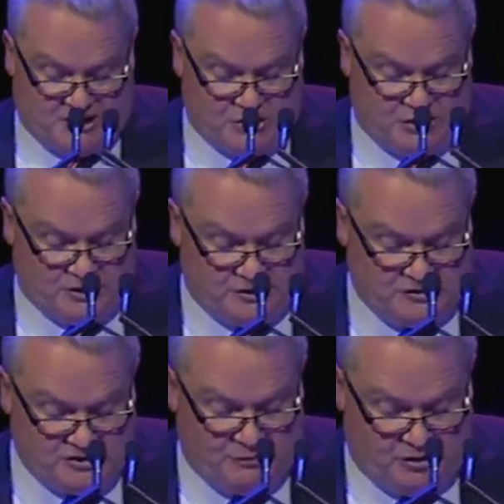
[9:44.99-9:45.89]
had no
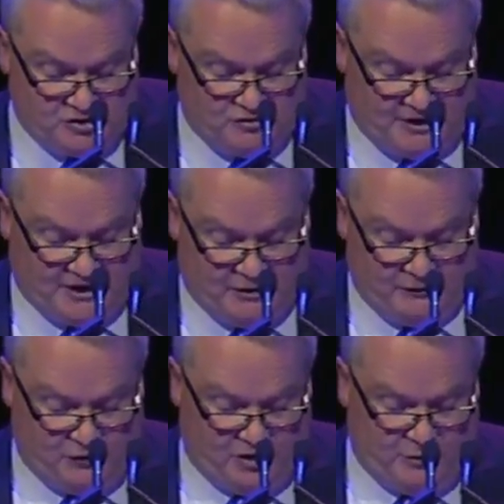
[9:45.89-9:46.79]
say at all,
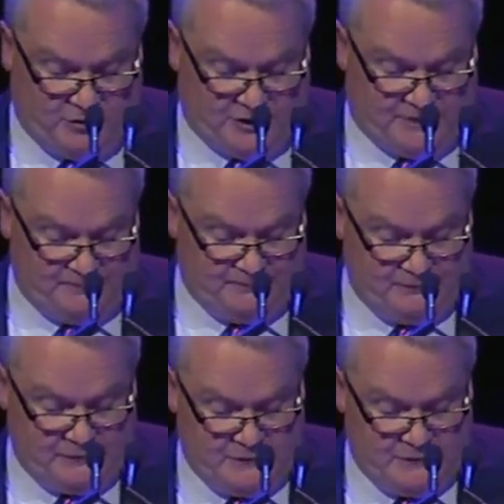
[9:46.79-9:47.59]
needs to be changed.